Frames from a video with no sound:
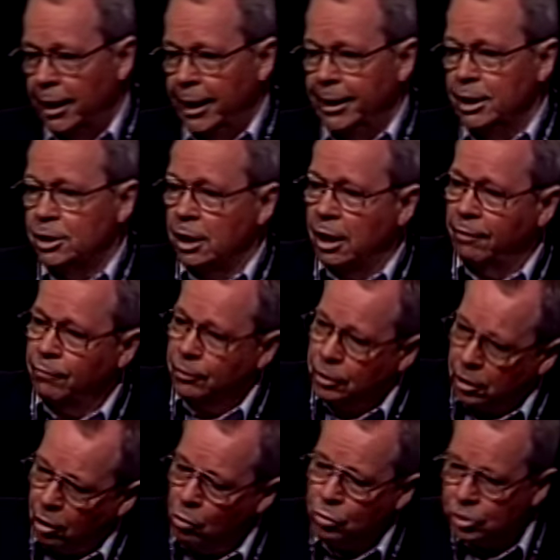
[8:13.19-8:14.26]
And he said, I've
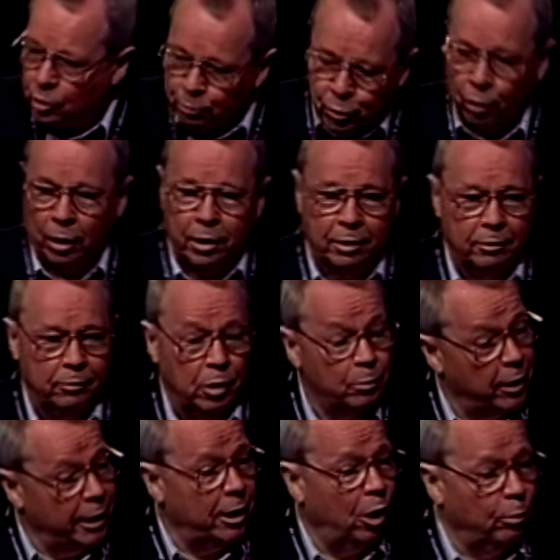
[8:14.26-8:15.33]
enclosed a book that
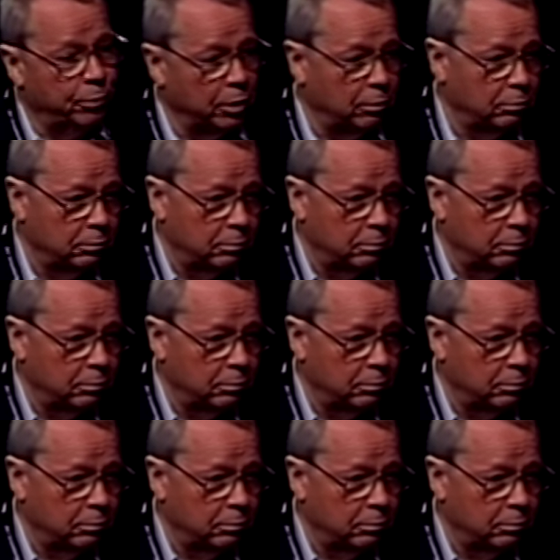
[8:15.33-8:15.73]
might help you.